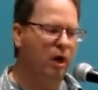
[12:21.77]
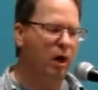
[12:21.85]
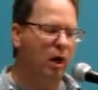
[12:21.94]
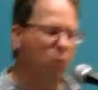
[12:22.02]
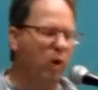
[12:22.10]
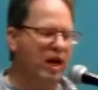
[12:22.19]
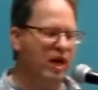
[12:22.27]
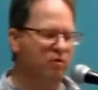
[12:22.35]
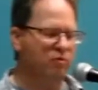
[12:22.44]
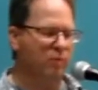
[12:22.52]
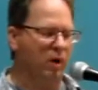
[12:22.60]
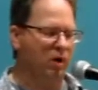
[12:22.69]
away
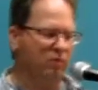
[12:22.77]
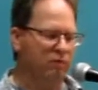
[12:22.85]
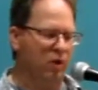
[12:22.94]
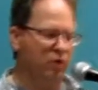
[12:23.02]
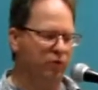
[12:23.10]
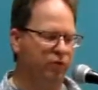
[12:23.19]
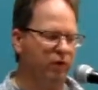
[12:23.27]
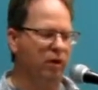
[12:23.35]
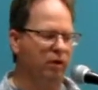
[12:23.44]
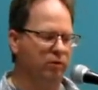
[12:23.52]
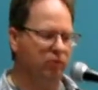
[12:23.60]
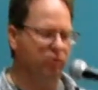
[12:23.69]
from our false
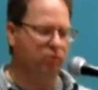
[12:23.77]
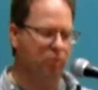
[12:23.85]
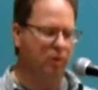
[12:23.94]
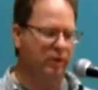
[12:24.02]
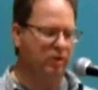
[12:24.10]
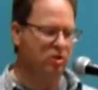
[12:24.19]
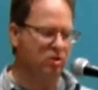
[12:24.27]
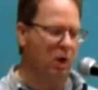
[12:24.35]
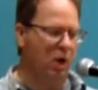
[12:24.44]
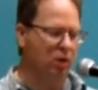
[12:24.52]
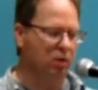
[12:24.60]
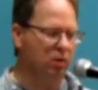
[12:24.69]
suns, growing
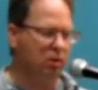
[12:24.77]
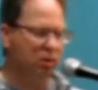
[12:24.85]
smaller.